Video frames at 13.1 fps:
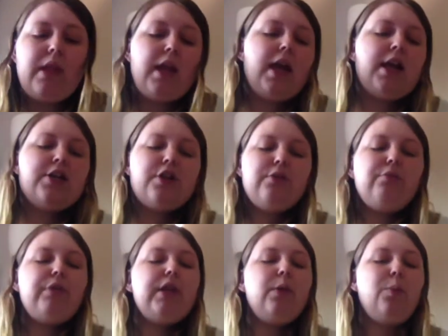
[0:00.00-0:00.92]
And I don't
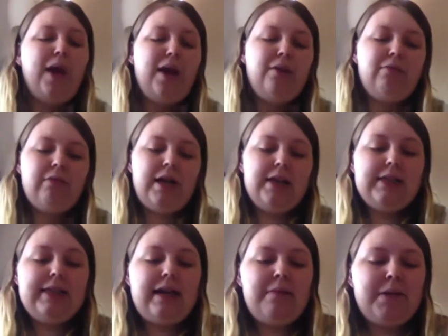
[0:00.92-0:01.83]
really wear red
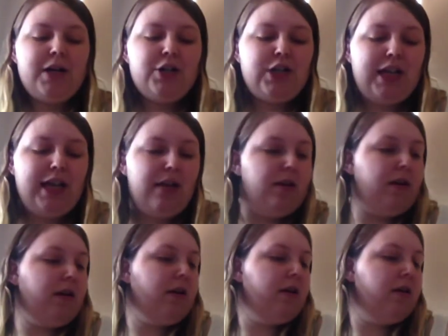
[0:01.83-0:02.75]
that much
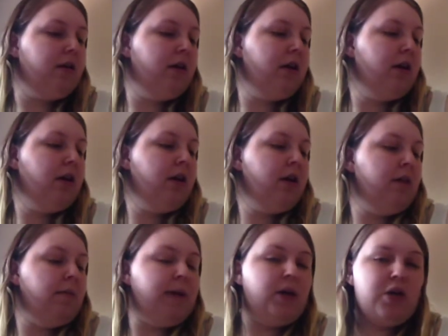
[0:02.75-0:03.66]
either,
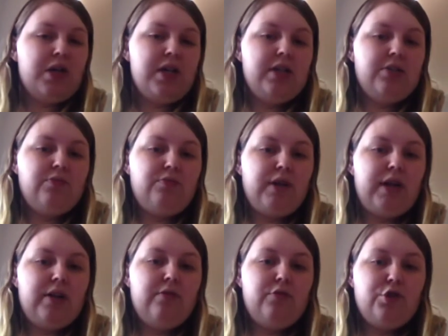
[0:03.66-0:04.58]
because
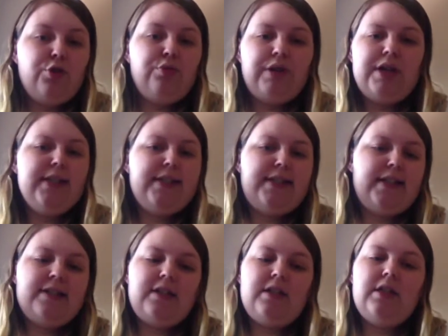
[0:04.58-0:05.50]
red, true red, just
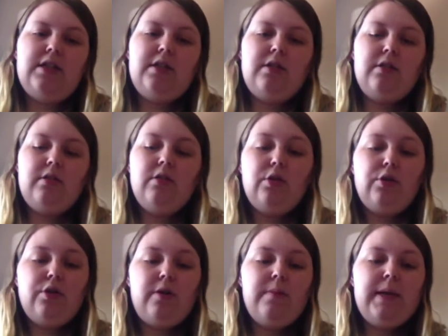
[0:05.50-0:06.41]
doesn't look
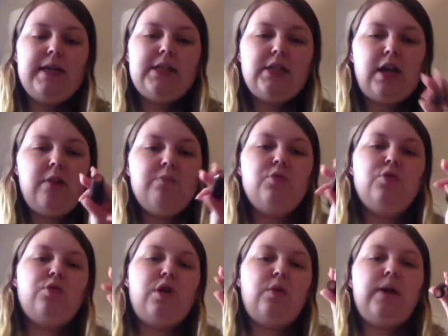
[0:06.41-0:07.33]
good on me. So
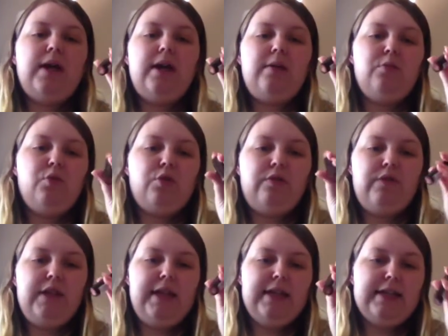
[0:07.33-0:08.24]
I wear more of
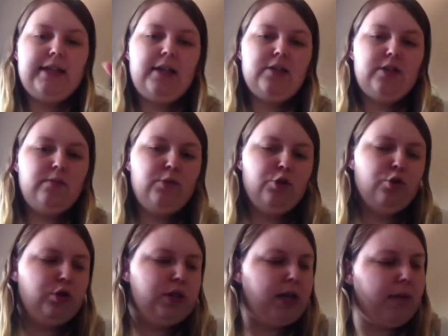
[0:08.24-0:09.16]
these like
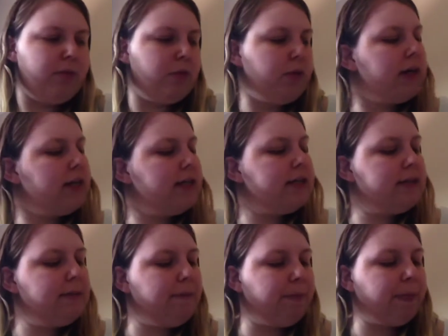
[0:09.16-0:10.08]
subdued typed reds.